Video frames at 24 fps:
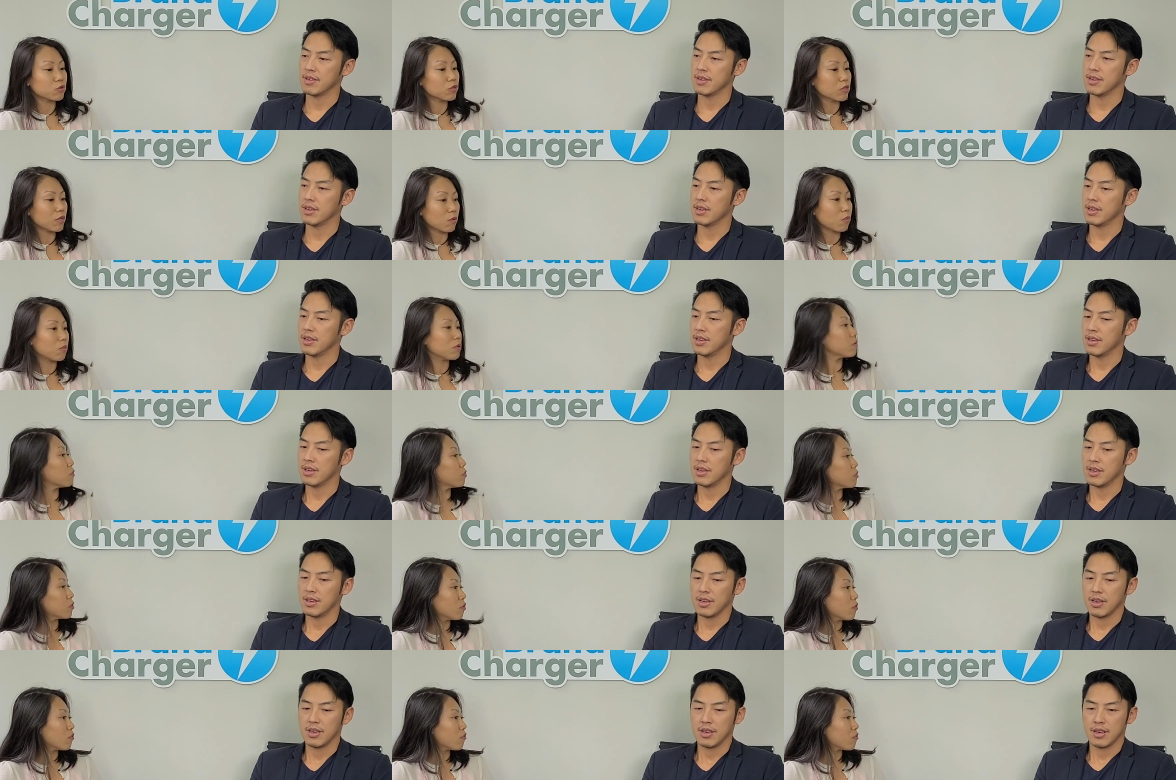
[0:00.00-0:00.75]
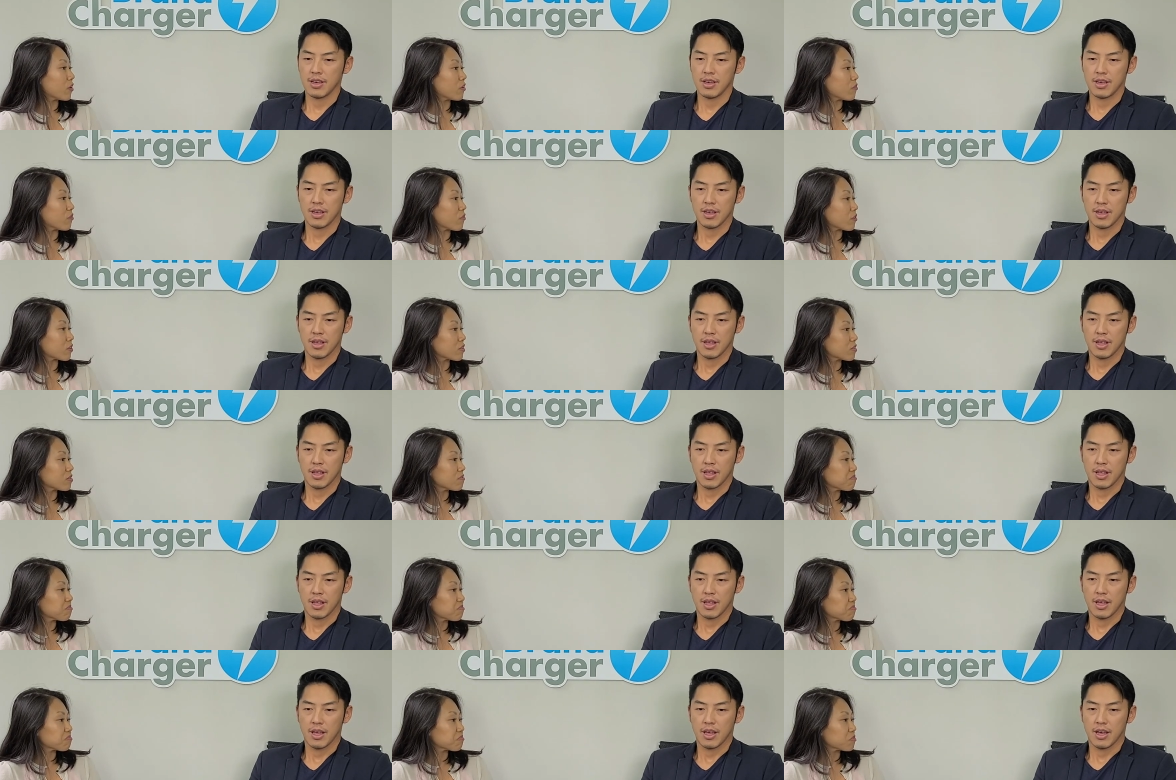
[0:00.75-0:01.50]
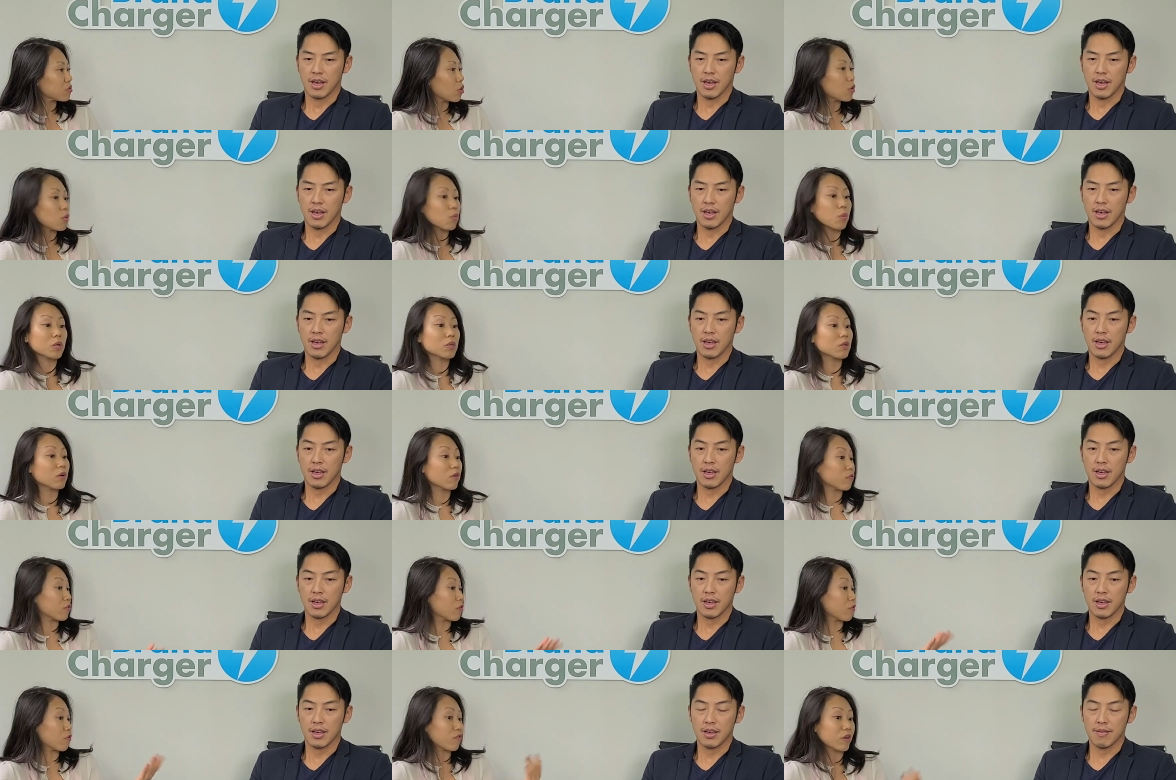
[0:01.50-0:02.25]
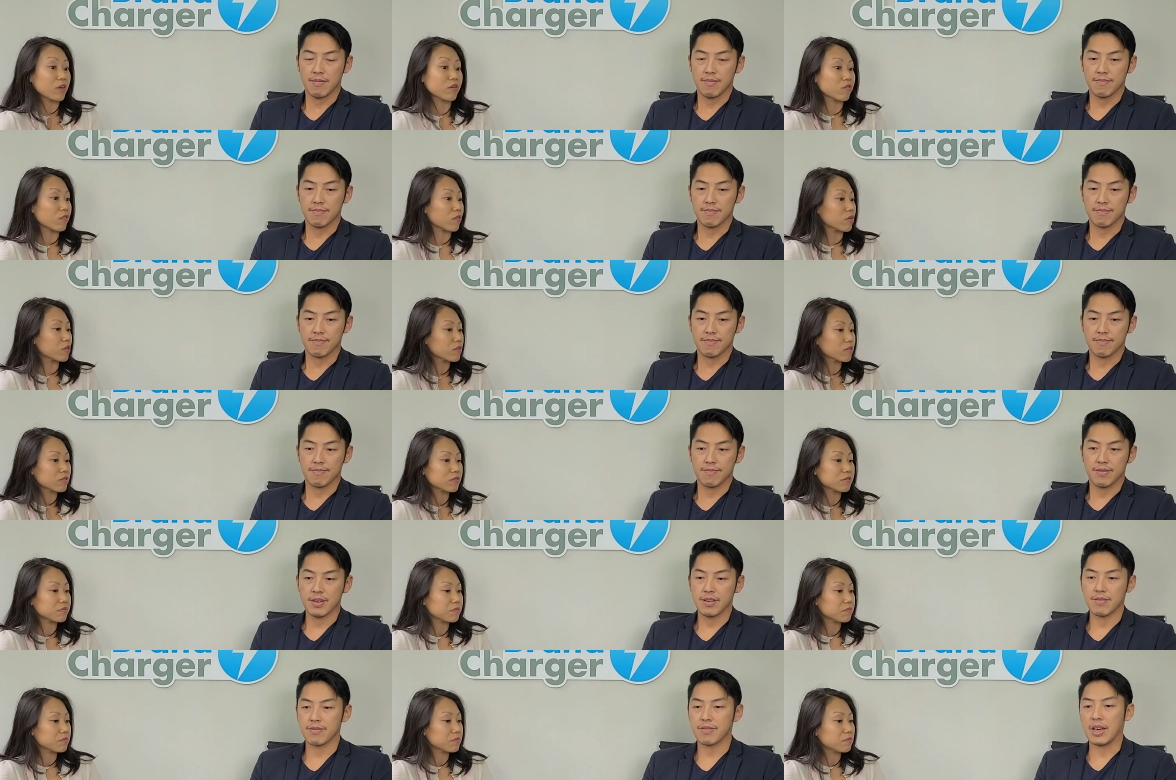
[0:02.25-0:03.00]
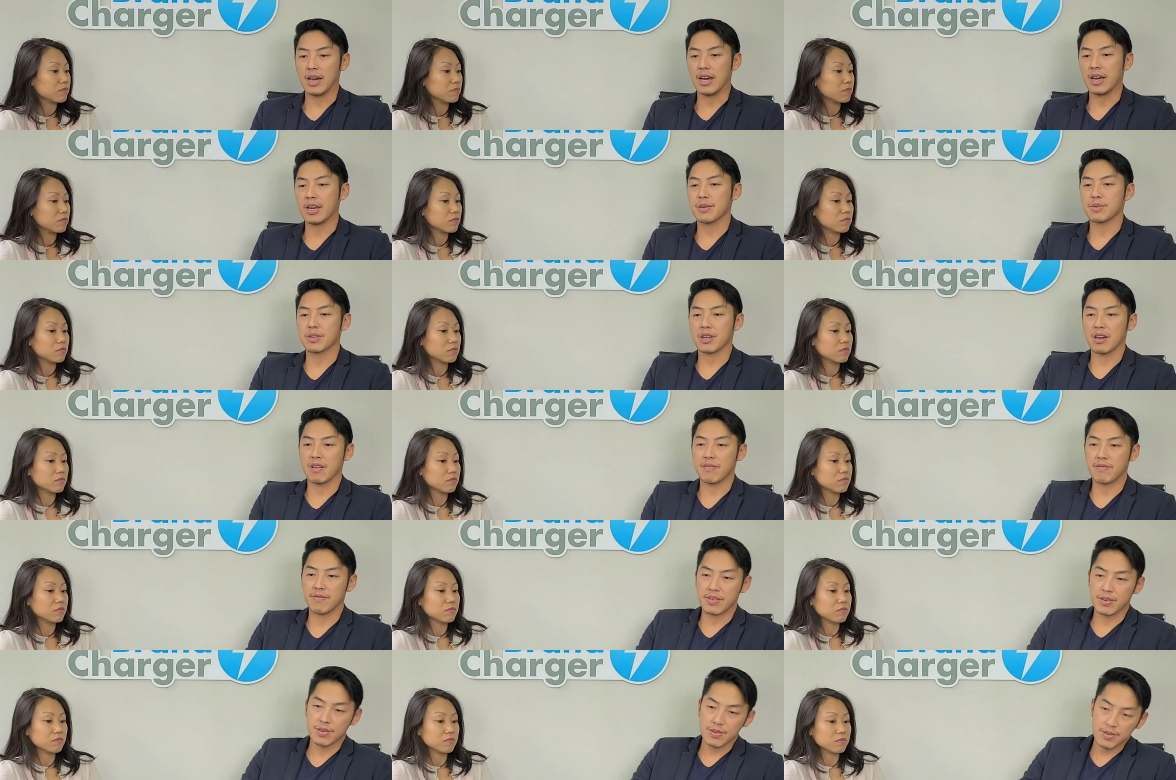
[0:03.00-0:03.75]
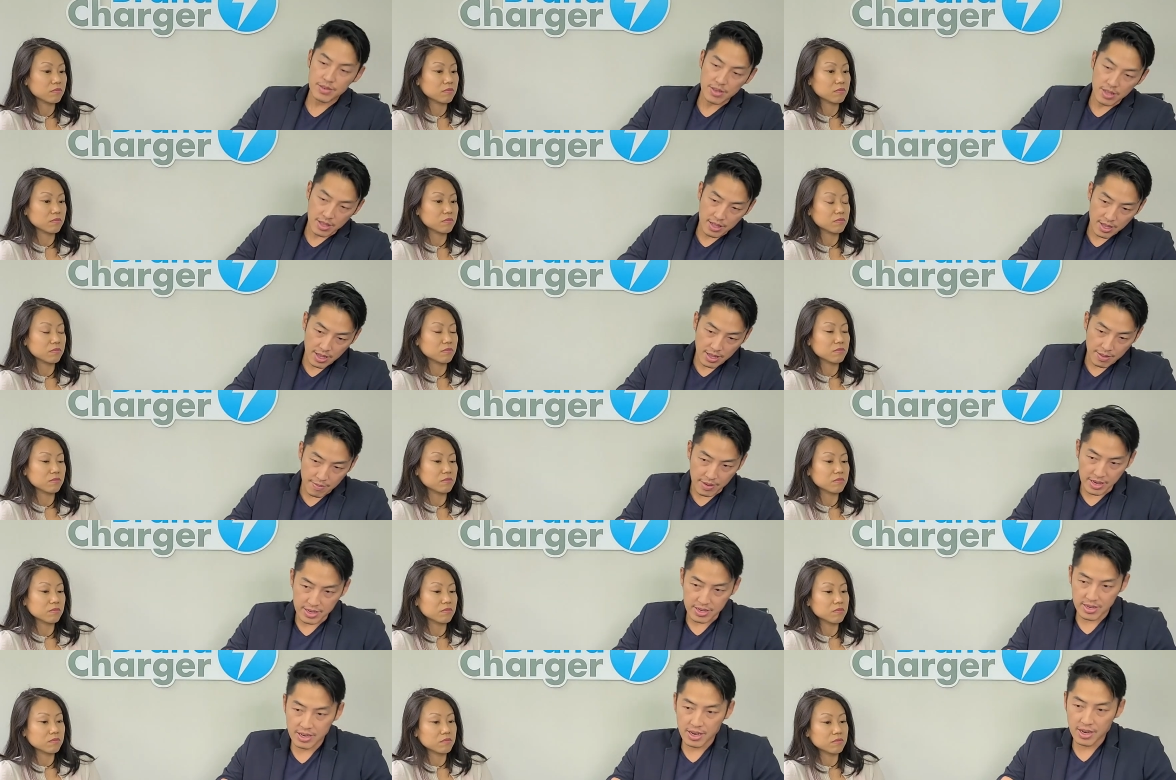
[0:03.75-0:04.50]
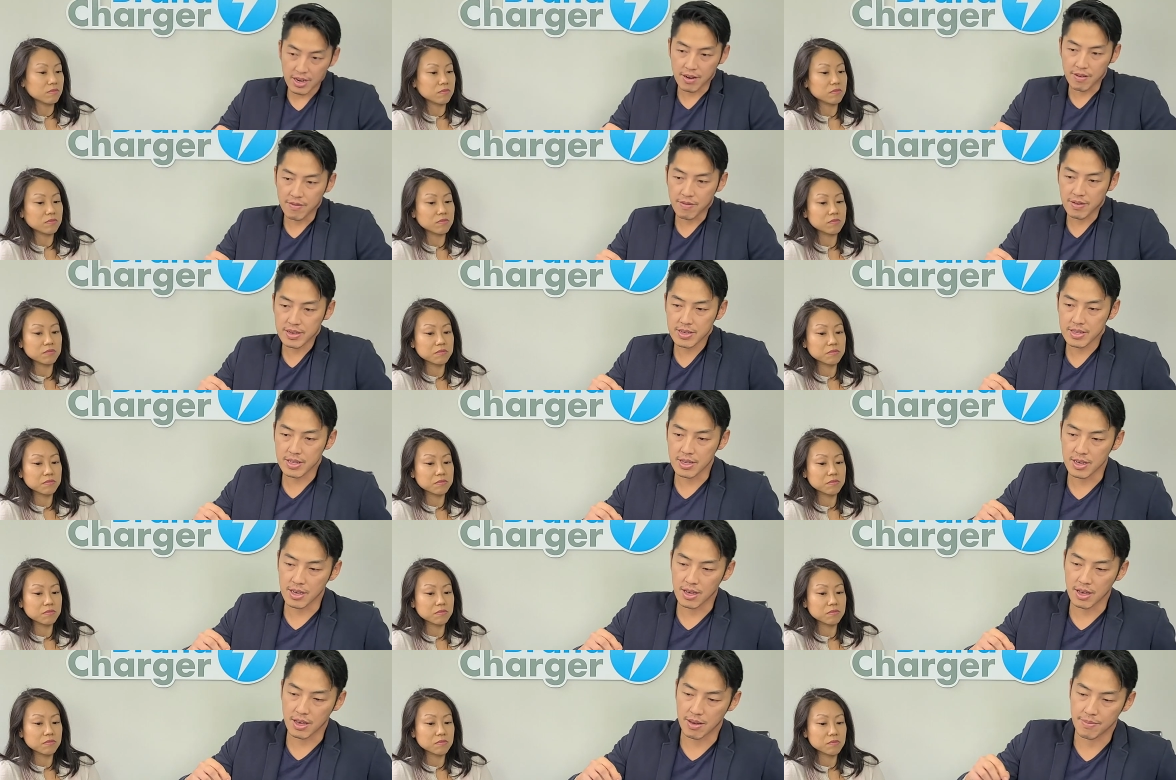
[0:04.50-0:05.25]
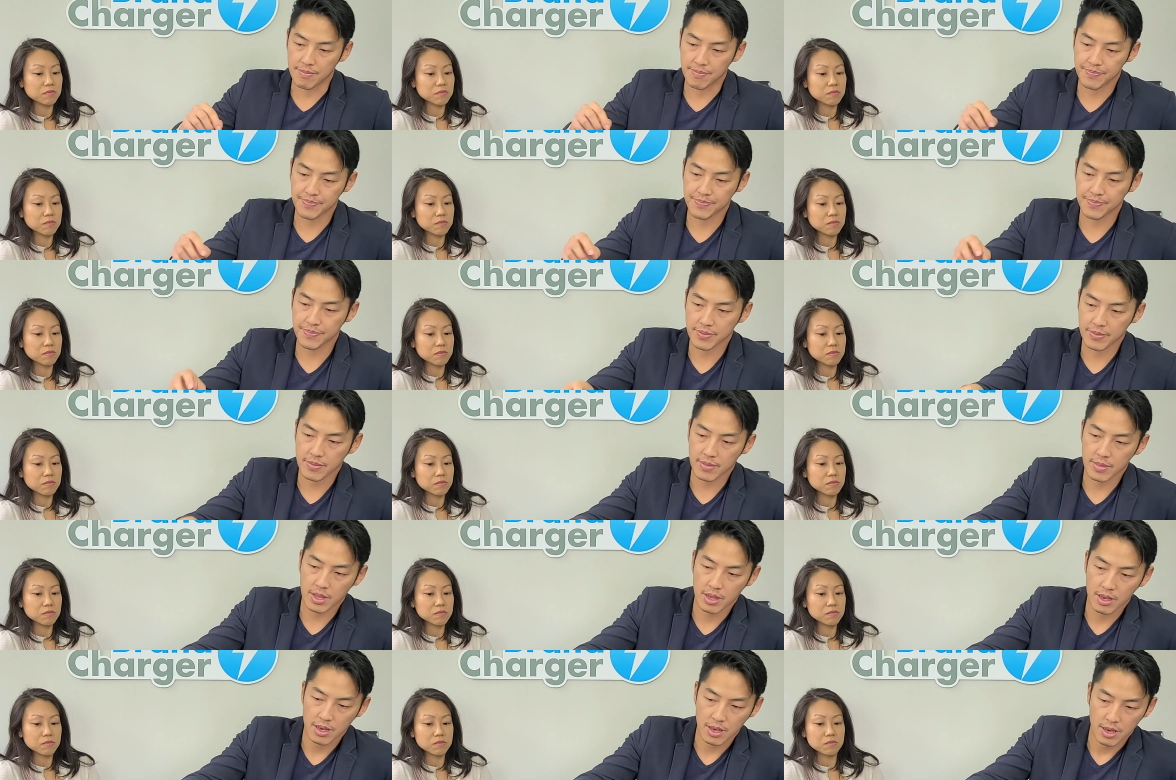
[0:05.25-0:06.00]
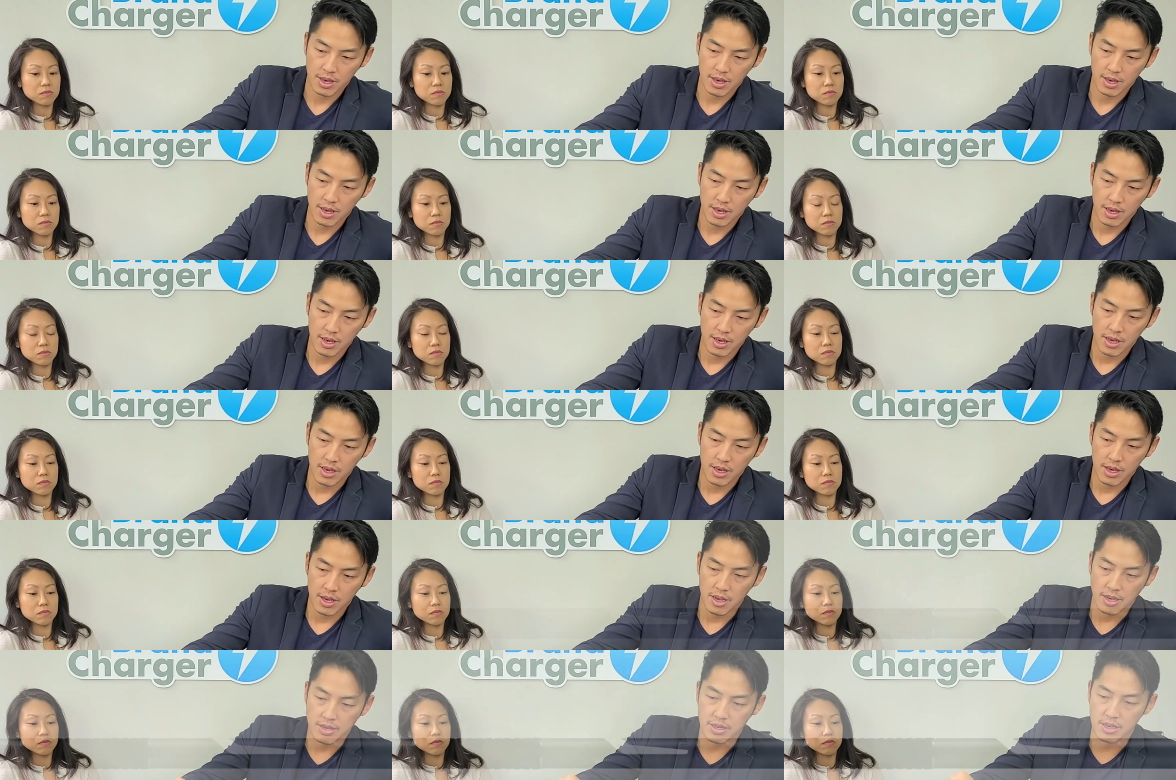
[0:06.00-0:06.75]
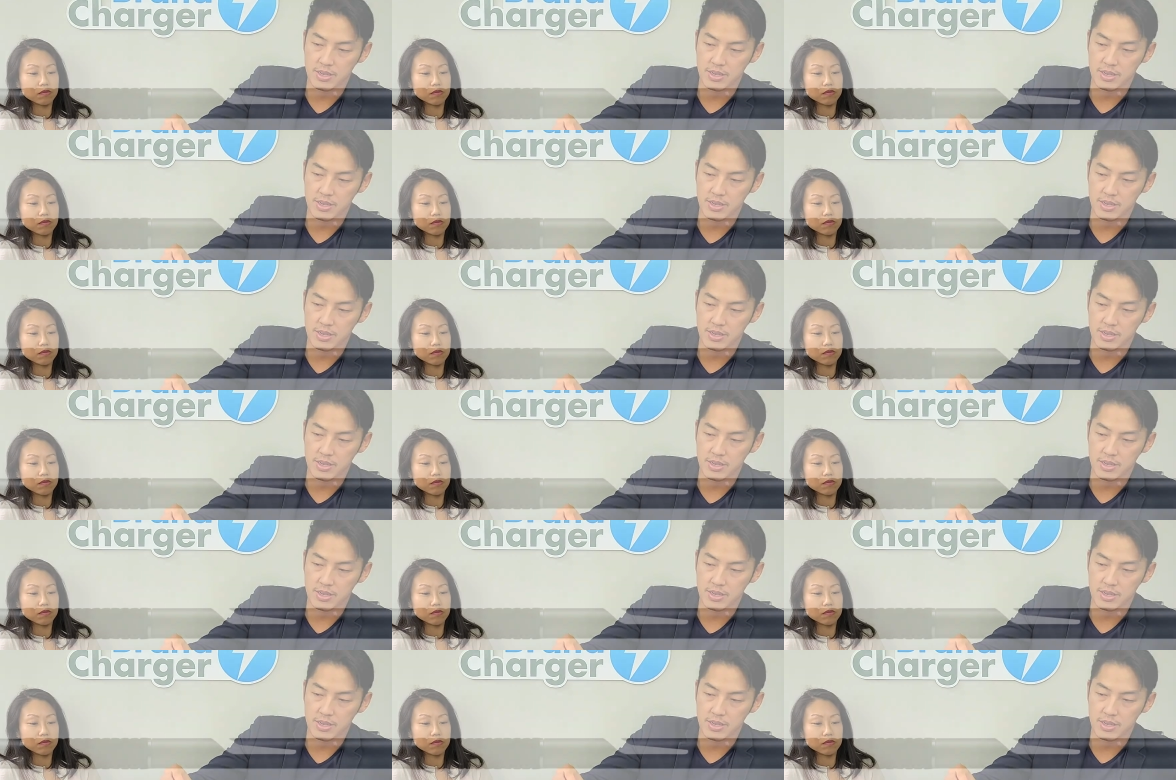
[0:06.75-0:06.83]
Speaker 1: uh, what, your favorite or one um, of your um,
Speaker 2: favorite? One of the items I've used a lot myself is the is the